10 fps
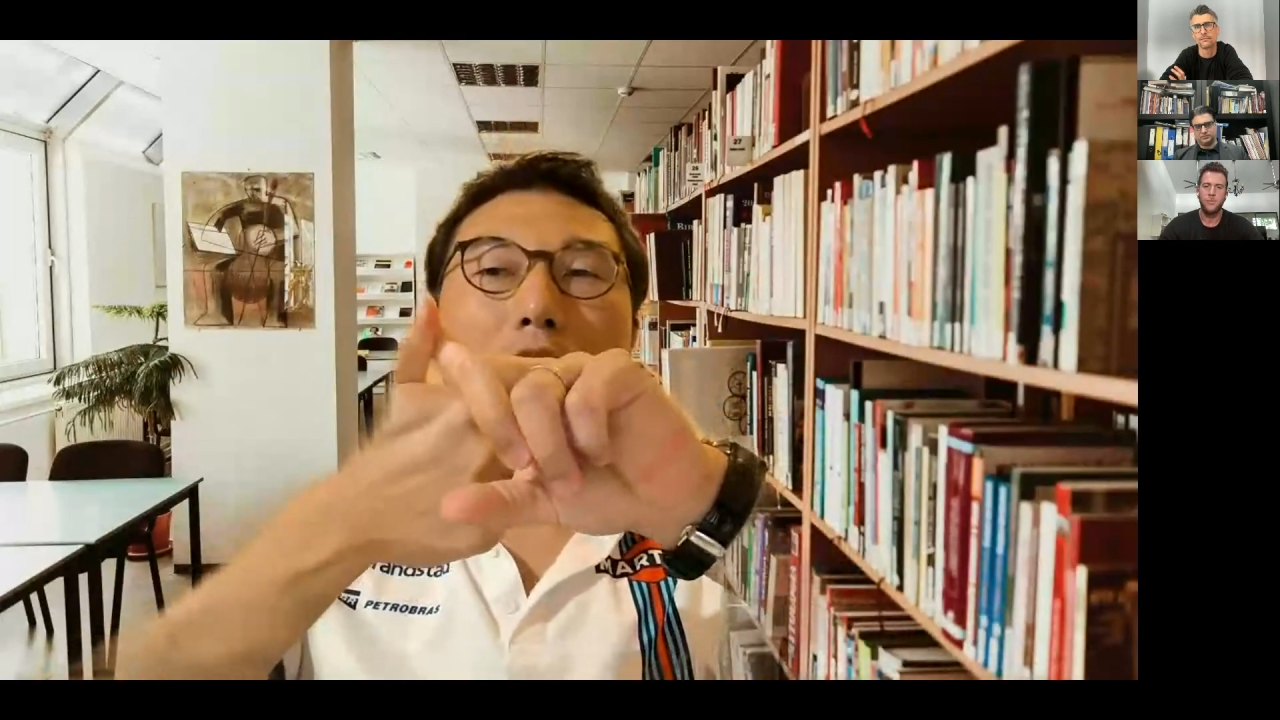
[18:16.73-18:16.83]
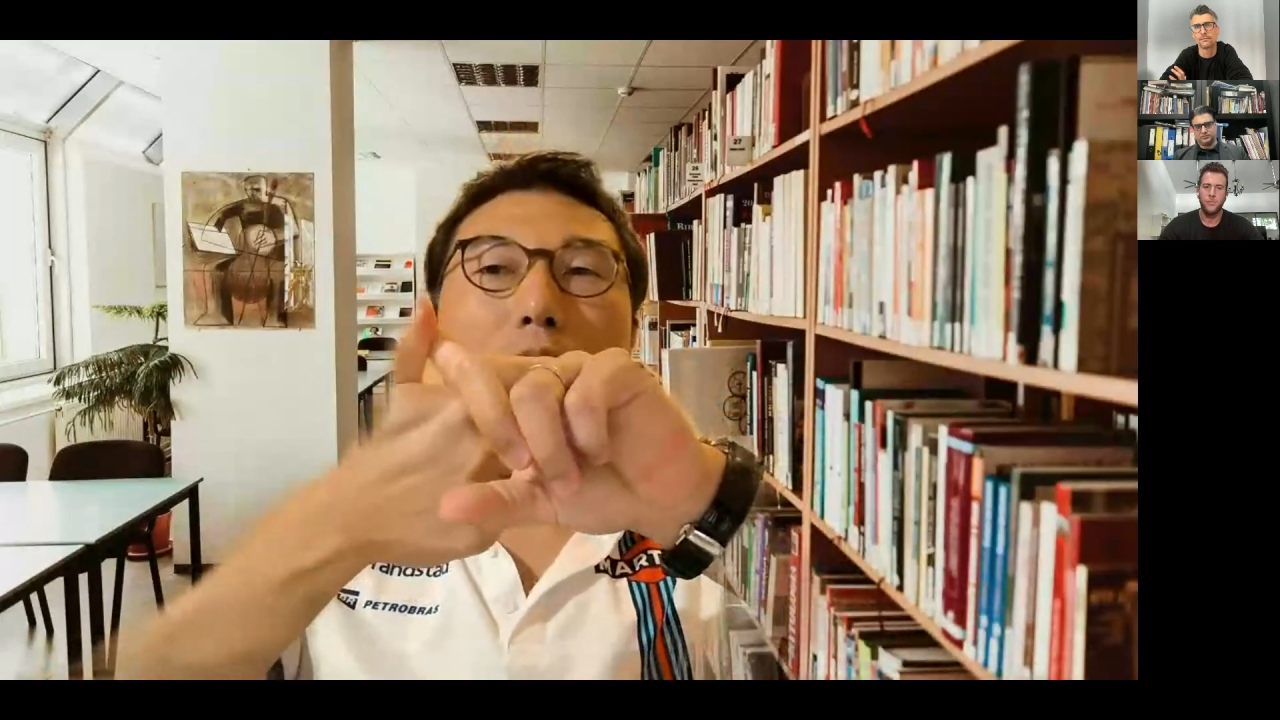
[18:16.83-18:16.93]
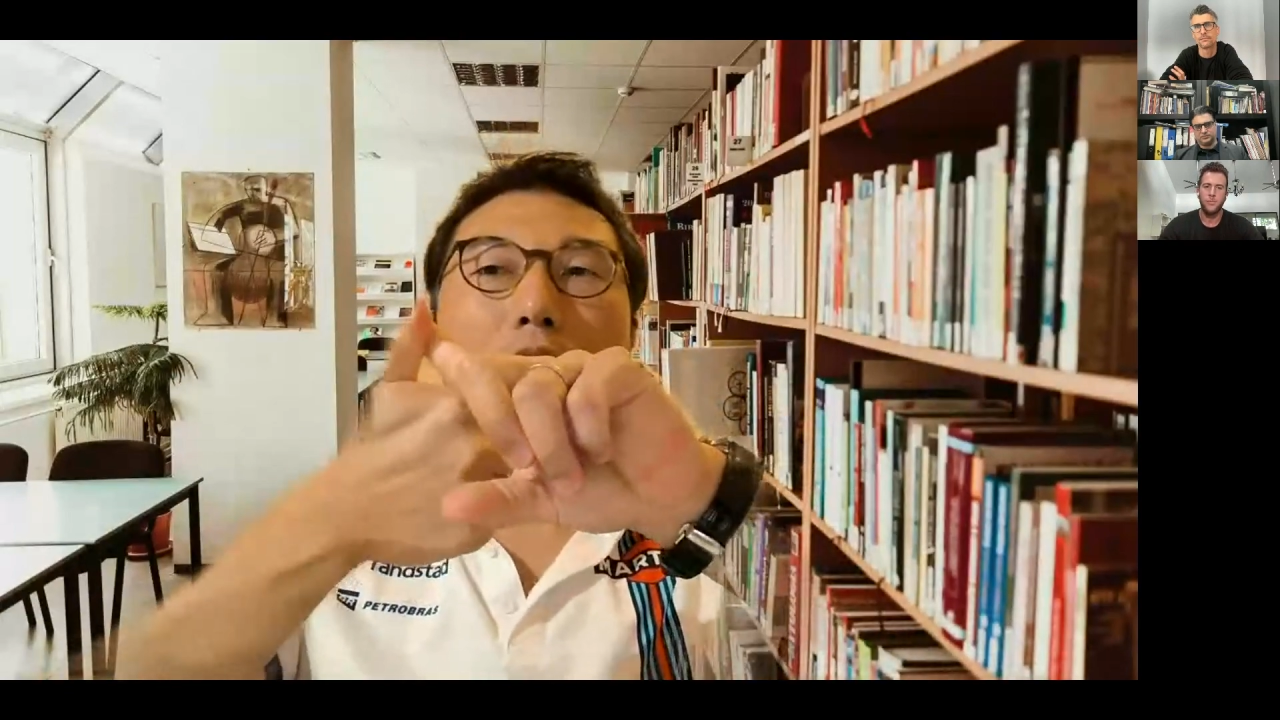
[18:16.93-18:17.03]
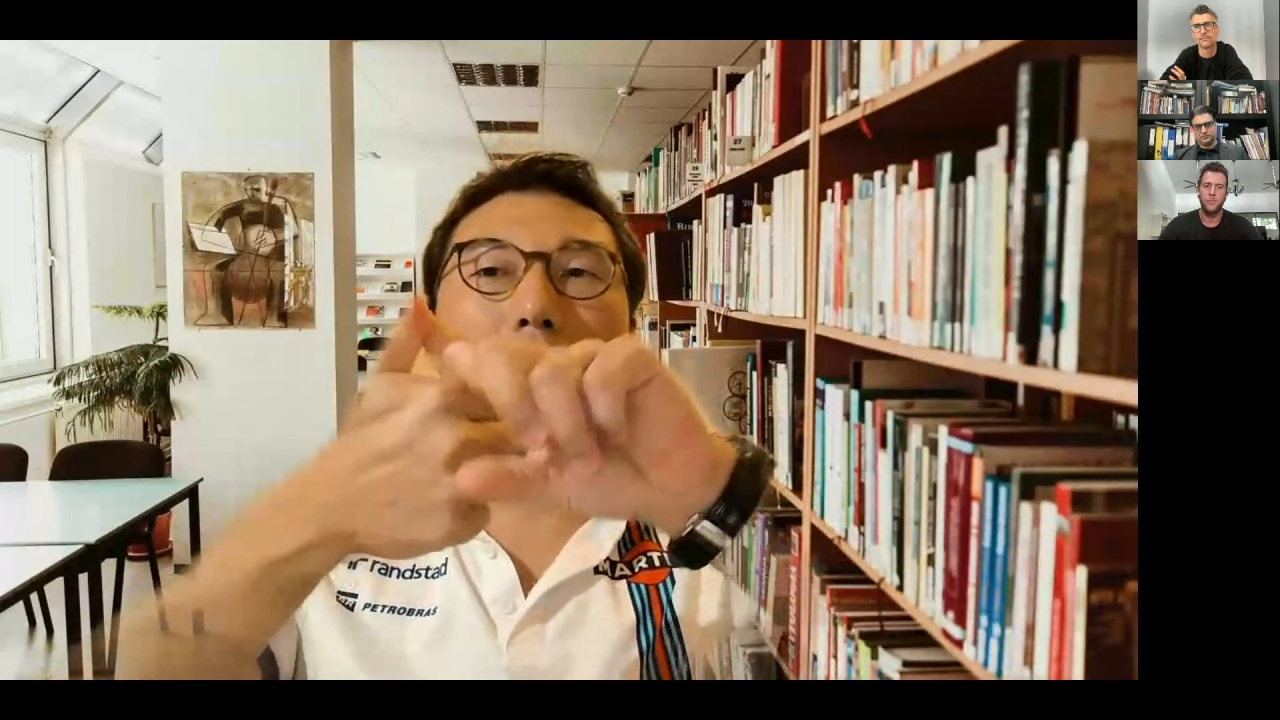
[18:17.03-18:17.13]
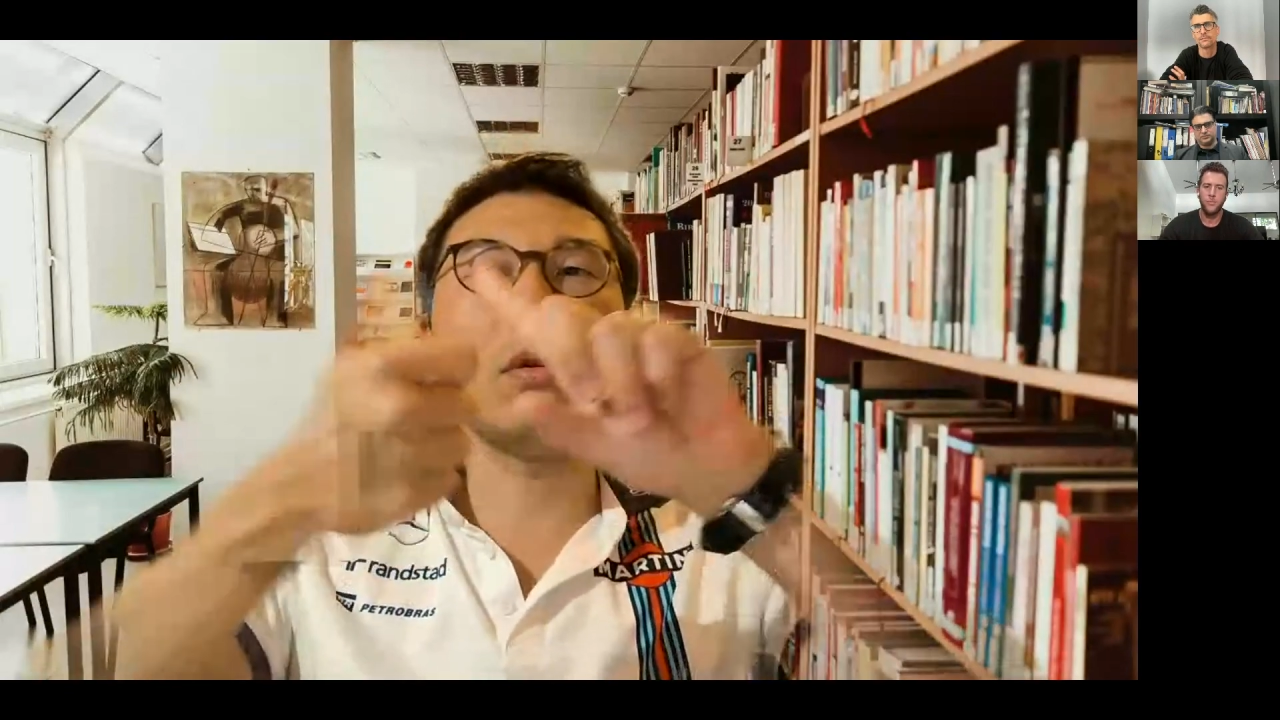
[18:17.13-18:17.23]

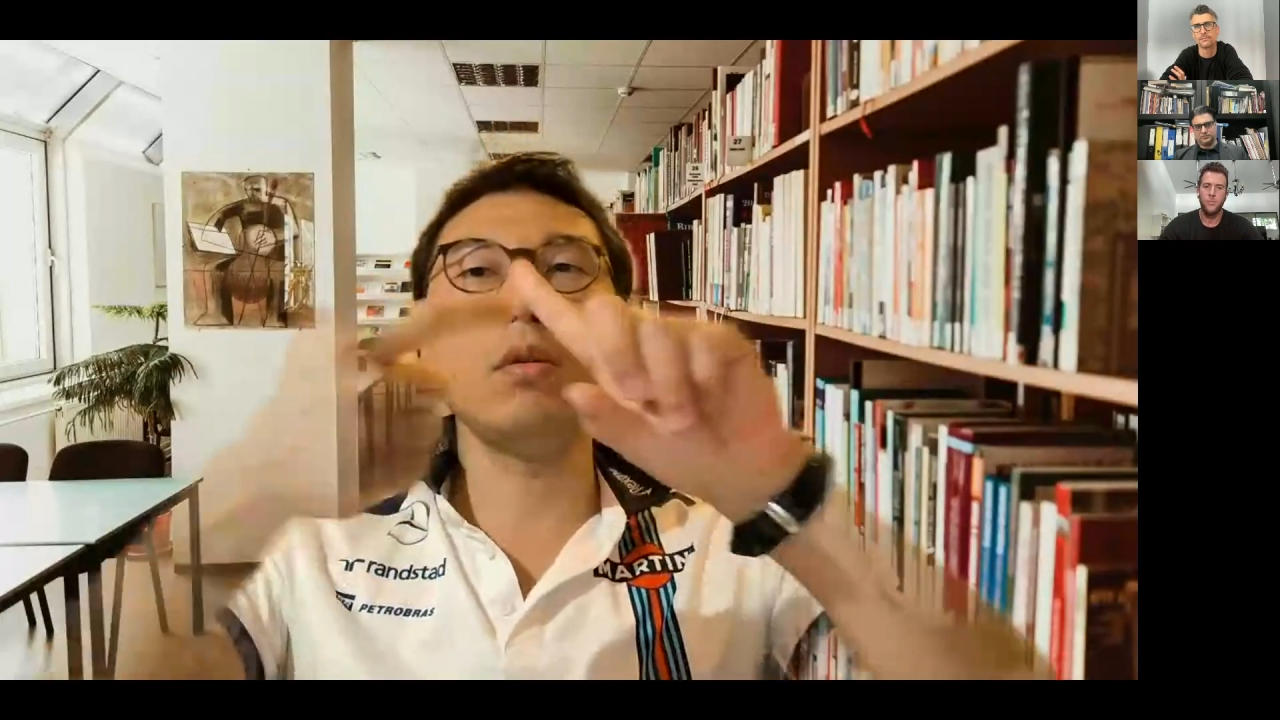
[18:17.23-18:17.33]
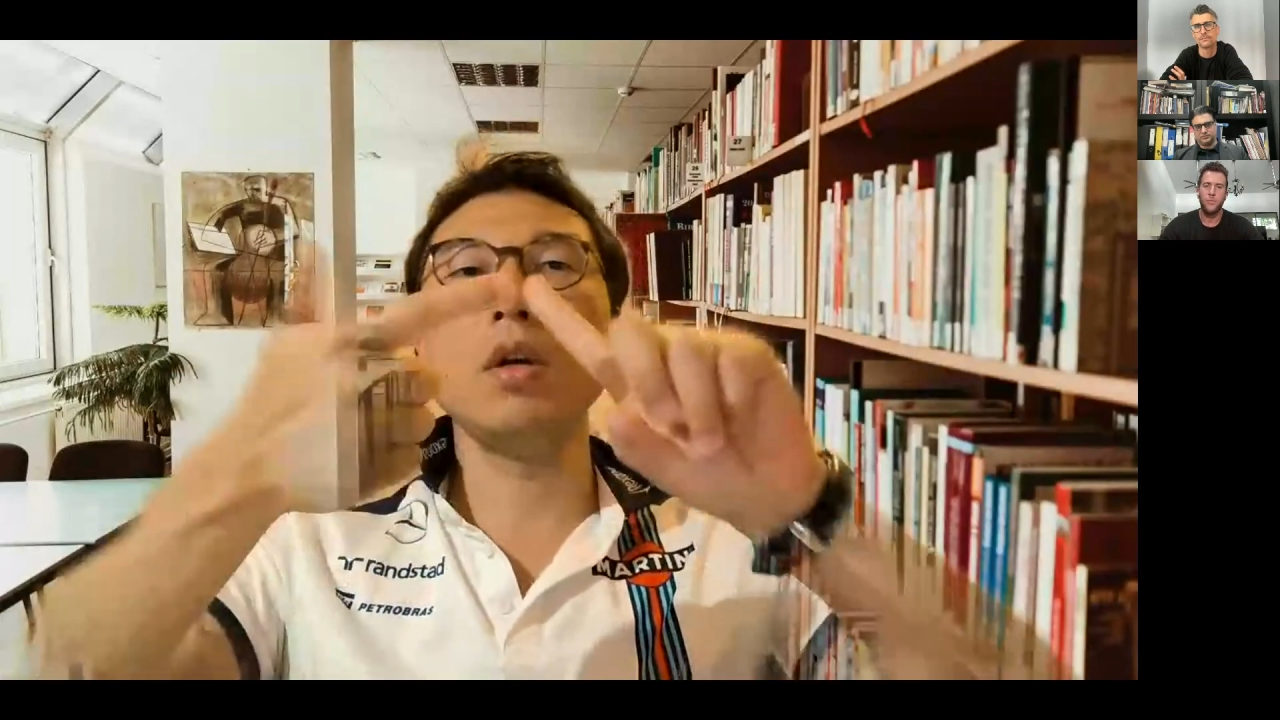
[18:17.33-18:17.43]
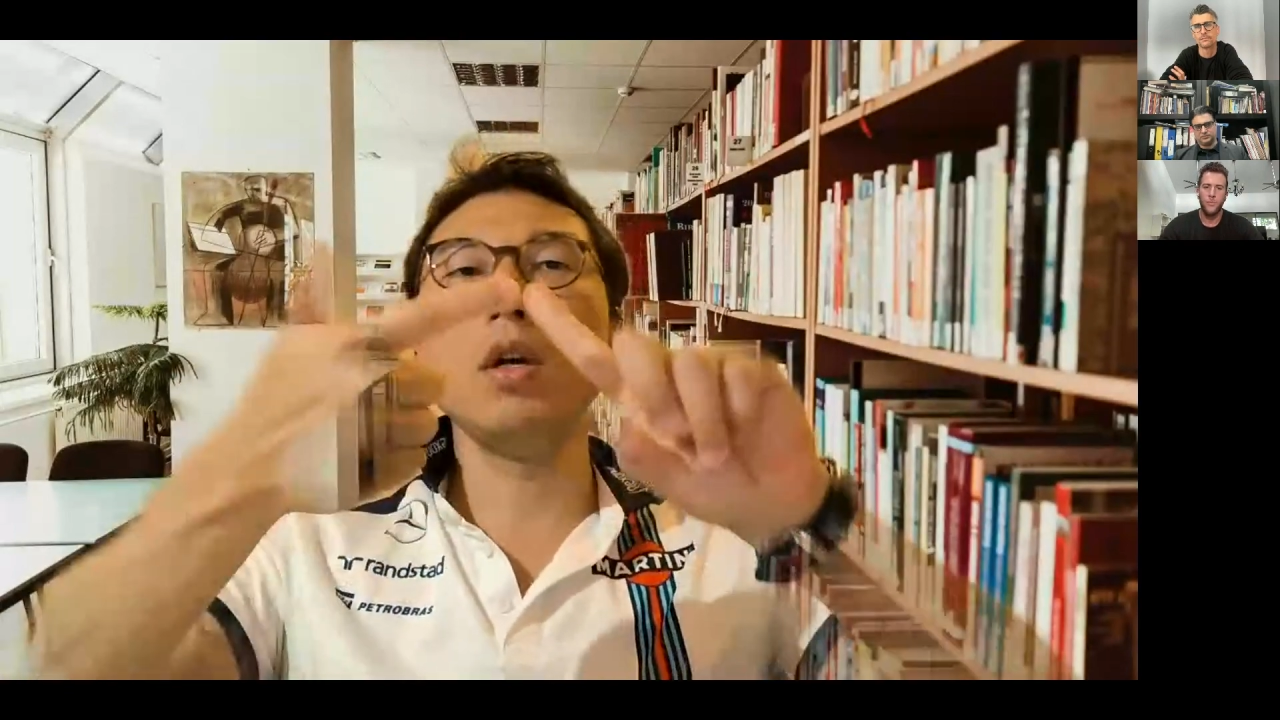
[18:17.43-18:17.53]
model,